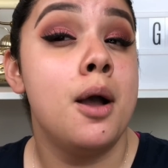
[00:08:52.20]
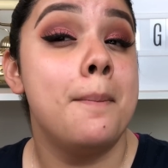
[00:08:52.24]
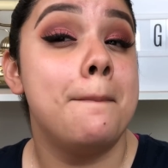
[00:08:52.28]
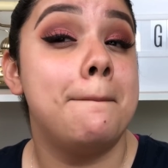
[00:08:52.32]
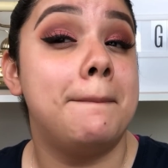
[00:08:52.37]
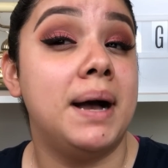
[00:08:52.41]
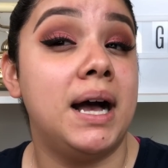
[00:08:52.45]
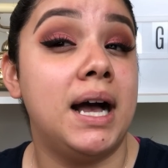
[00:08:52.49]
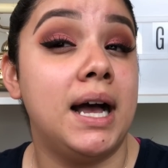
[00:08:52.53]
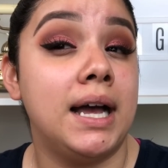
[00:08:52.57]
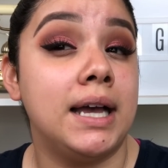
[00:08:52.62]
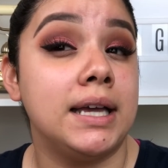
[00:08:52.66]

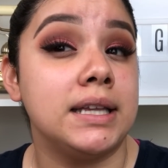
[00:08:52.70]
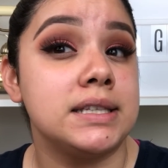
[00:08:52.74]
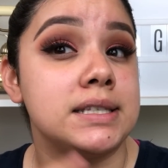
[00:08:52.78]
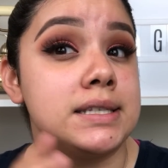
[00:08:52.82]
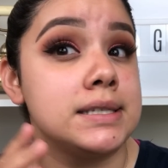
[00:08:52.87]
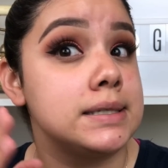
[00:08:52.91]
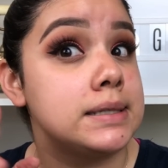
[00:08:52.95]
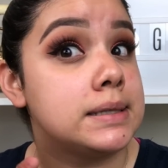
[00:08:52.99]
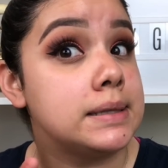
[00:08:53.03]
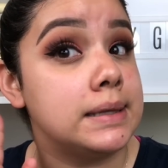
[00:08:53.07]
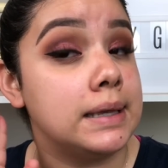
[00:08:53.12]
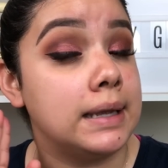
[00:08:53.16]

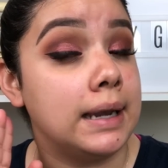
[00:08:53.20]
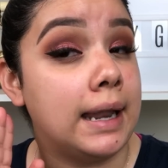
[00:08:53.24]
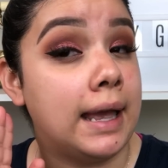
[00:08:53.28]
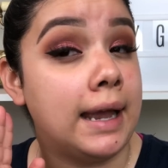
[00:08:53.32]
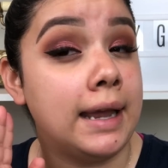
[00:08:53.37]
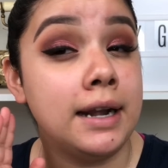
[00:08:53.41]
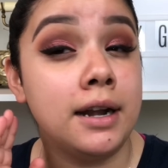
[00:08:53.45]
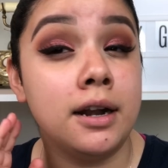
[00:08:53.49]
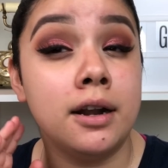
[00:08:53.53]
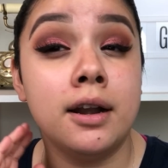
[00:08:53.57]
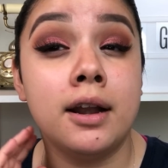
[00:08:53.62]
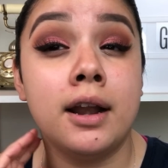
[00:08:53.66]
But the
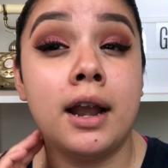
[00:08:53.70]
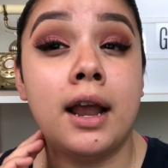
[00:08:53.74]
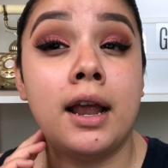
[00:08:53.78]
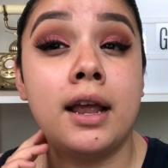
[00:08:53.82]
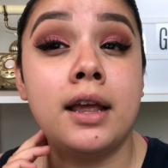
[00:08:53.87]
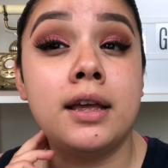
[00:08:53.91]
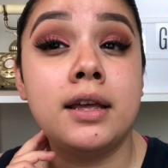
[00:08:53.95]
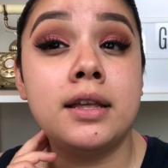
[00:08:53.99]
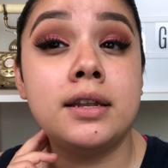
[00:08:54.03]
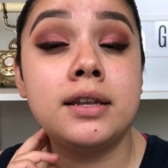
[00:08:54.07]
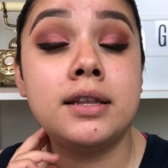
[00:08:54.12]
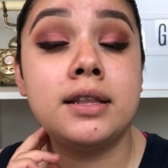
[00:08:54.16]
liner
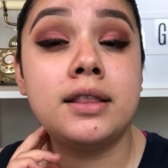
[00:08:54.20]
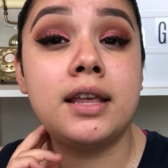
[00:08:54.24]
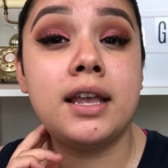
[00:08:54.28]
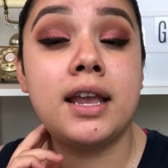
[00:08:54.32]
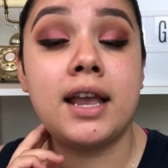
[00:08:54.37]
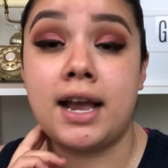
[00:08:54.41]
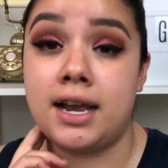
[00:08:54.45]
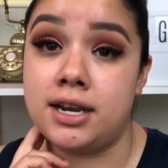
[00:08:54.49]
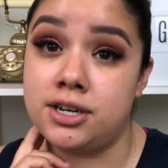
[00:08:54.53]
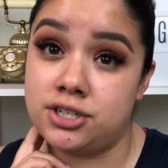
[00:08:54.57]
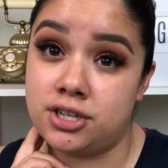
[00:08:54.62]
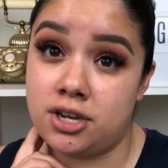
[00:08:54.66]
and the
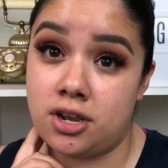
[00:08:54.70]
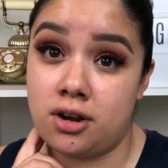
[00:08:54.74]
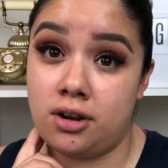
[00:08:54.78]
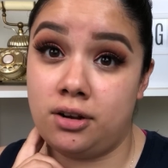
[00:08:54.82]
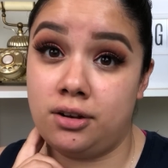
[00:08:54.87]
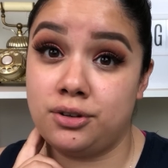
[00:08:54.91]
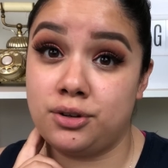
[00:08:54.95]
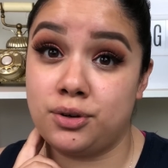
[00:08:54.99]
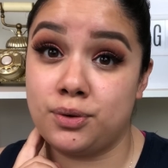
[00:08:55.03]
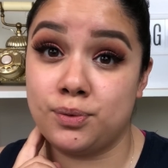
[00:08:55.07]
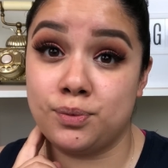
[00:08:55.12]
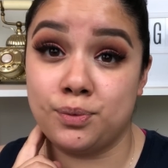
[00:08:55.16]
eyeshadow
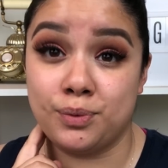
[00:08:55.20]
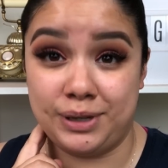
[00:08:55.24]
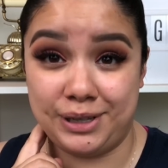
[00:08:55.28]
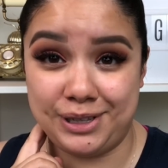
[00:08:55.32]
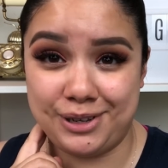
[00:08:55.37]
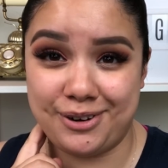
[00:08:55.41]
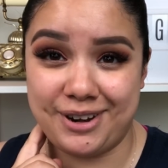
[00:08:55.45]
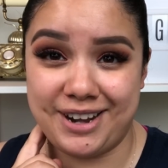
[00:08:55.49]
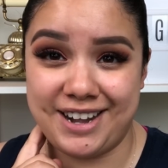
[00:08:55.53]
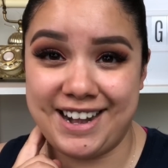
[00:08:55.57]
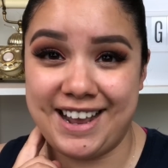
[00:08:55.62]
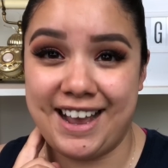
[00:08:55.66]
look really
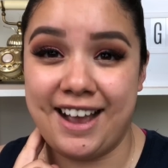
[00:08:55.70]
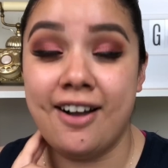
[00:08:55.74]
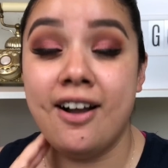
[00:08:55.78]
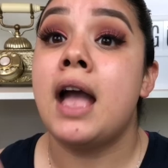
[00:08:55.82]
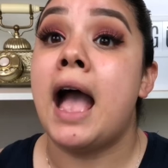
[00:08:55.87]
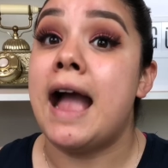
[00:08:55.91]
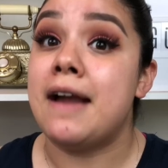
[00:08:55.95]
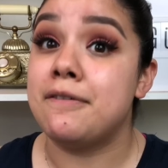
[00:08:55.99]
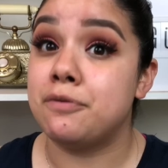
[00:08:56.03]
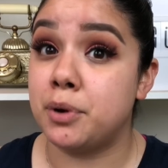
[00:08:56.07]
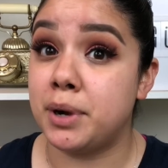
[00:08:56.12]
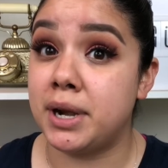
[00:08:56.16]
great now.
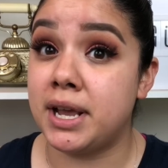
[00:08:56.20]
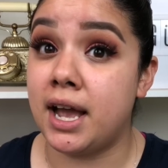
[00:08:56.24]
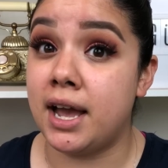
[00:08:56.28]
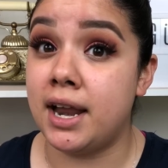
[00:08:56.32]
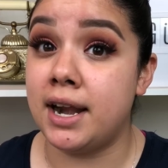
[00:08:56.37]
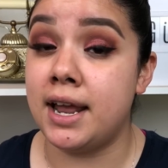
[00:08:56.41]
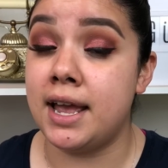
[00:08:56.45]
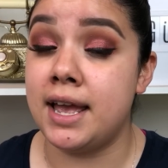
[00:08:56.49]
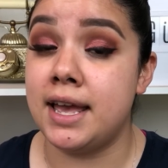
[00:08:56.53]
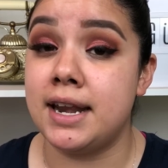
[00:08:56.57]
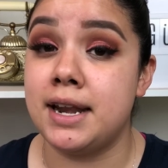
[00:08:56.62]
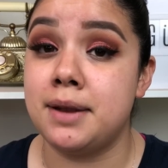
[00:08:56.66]
I've already gone
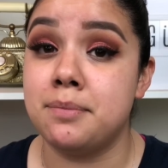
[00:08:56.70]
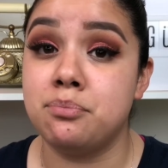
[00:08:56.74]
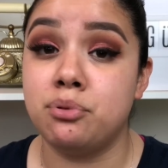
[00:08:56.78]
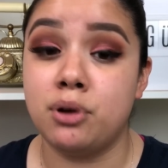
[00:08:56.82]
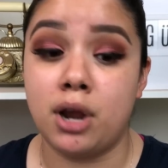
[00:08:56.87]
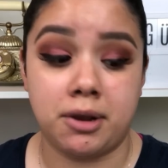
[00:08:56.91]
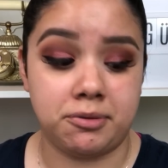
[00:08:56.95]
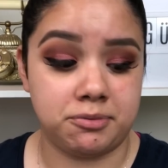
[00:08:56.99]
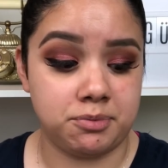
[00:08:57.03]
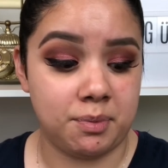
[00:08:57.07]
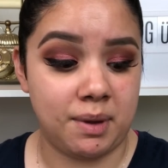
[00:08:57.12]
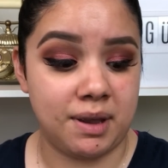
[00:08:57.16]
ahead and
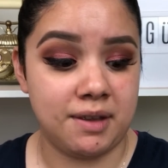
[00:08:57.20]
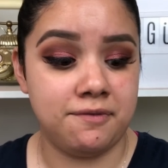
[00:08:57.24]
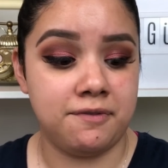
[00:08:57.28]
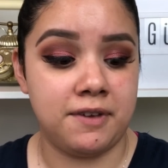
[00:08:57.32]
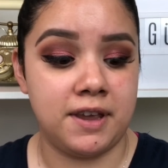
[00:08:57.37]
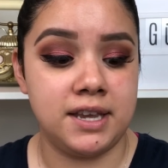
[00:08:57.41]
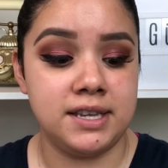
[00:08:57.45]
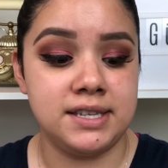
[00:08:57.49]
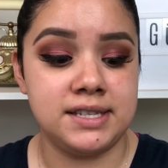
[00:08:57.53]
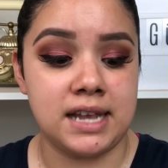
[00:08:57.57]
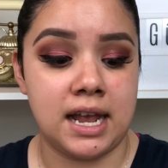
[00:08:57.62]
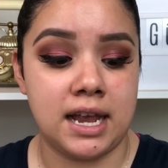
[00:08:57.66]
prepped my
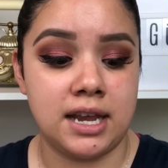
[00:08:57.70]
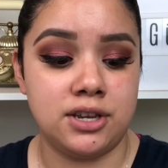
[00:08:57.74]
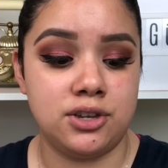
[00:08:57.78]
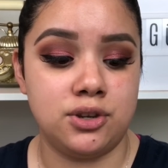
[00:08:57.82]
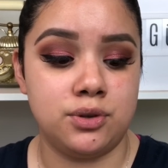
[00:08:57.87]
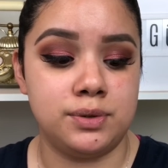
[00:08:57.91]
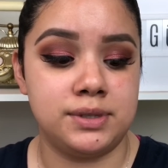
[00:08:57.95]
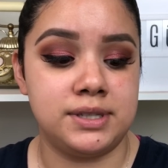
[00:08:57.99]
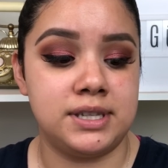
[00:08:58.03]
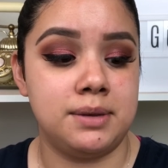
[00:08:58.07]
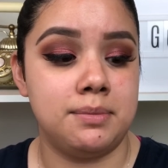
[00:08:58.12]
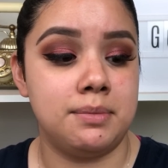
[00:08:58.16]
face. I
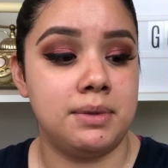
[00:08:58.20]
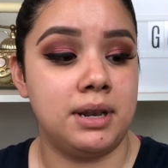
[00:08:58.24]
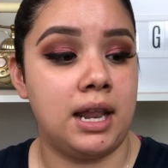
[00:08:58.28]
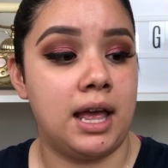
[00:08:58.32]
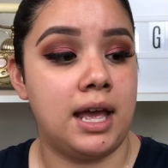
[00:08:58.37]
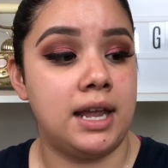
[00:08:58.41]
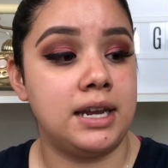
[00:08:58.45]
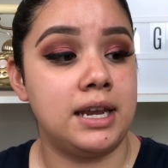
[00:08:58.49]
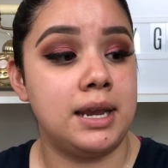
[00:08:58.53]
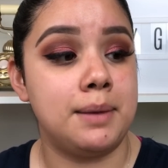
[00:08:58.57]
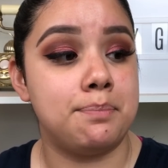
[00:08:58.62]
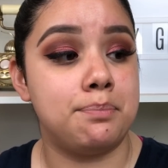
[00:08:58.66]
used the
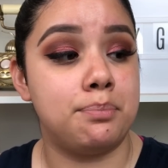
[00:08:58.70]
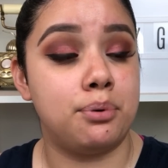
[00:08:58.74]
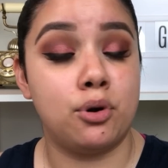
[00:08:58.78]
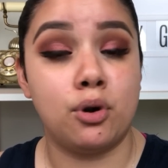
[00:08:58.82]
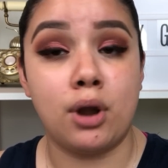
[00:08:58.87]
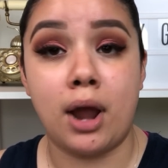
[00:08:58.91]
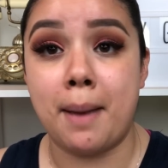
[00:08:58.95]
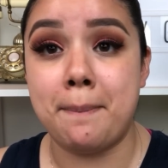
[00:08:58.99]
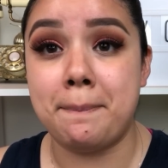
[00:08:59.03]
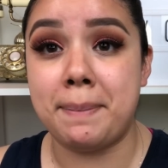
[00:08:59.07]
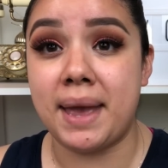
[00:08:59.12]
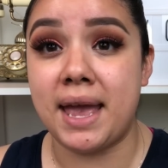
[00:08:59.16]
Milani
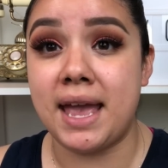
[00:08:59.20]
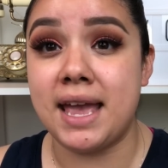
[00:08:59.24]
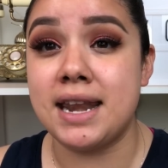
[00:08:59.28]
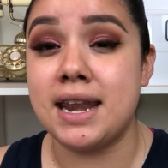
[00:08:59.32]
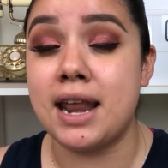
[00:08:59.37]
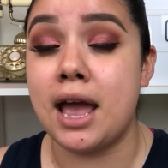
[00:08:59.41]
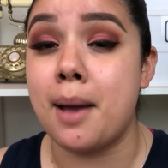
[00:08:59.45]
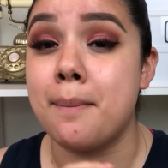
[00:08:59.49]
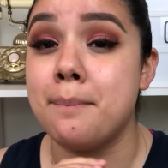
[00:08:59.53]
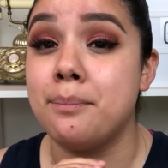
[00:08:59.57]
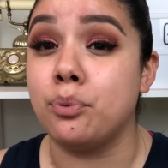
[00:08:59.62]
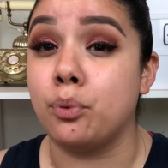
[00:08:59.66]
Prep and
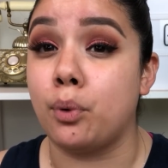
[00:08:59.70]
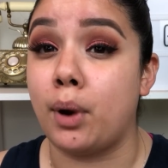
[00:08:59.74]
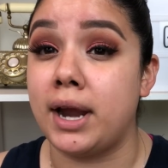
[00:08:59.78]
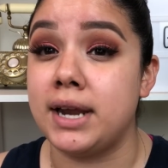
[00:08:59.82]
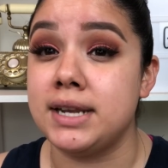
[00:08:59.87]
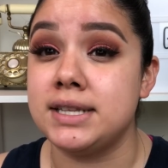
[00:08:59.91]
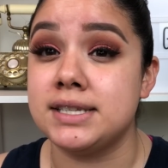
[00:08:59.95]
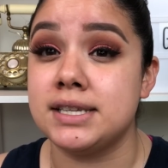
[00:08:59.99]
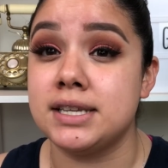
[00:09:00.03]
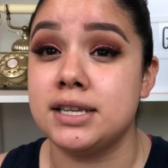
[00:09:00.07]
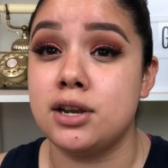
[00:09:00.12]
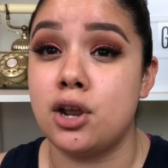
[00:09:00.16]

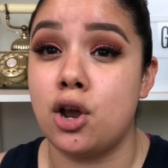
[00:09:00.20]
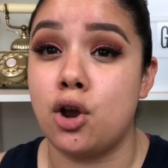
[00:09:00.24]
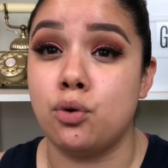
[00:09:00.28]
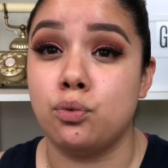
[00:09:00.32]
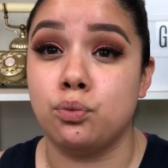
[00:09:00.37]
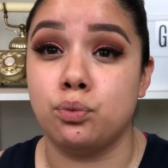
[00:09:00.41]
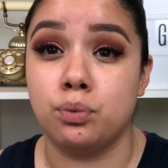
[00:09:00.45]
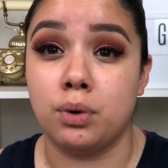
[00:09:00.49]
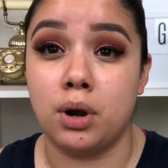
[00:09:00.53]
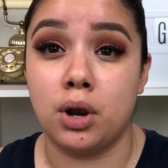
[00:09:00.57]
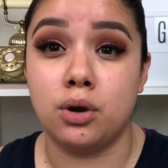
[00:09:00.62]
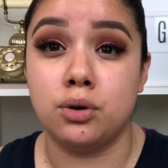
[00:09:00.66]
Brighten
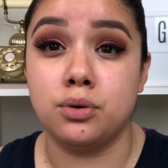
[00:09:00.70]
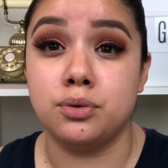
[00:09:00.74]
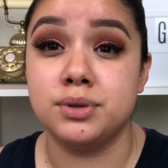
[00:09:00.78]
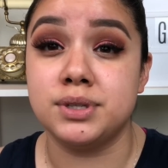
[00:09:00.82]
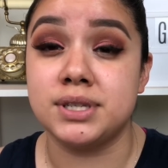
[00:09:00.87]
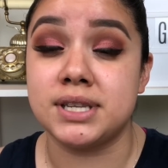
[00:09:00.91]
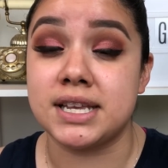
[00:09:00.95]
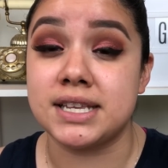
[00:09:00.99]
Rose